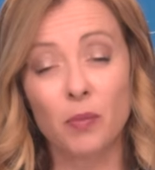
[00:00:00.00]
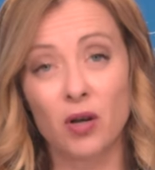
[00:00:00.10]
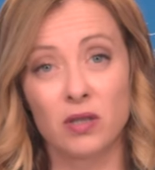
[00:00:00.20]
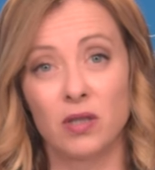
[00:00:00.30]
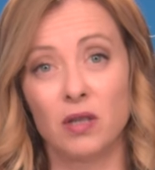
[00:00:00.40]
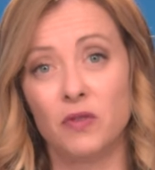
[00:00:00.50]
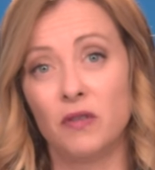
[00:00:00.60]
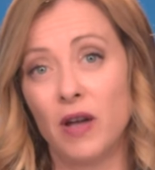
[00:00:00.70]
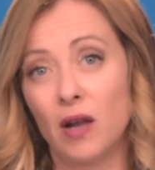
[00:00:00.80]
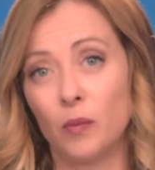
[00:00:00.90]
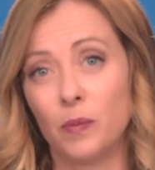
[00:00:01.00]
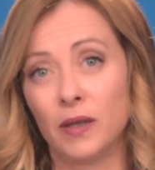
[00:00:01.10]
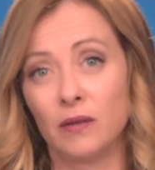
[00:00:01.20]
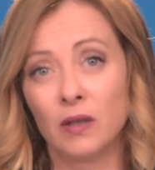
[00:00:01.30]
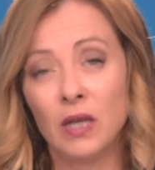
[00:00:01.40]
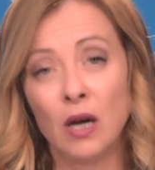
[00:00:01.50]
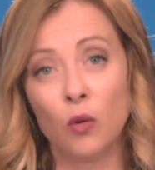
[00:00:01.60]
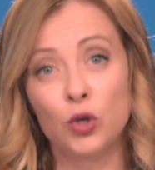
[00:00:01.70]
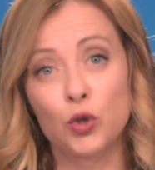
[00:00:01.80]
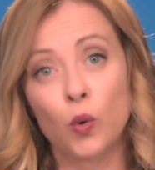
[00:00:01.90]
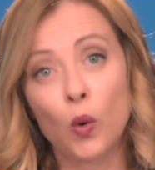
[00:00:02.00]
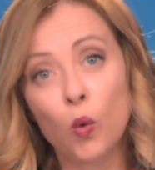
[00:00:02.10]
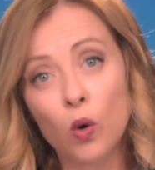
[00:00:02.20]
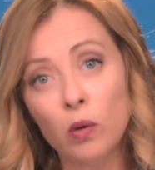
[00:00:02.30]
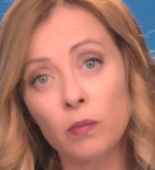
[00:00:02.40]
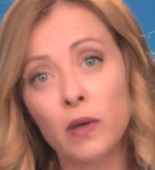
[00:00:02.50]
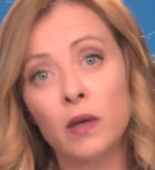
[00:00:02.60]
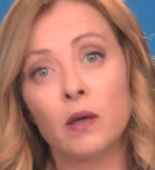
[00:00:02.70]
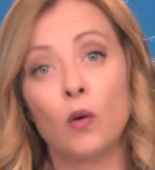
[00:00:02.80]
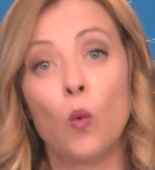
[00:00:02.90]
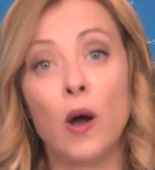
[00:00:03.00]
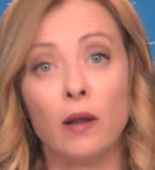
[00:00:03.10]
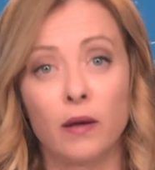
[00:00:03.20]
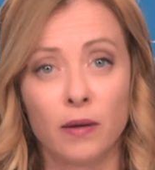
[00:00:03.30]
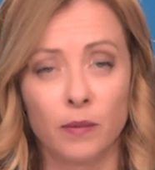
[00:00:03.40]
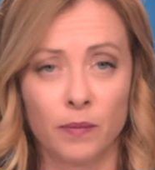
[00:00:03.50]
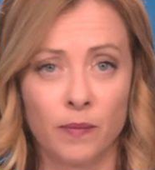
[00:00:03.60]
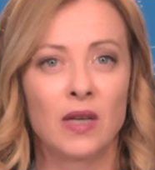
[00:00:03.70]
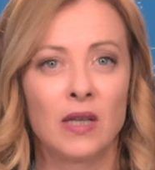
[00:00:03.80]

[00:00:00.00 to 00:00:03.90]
positive development, which we warmly welcome.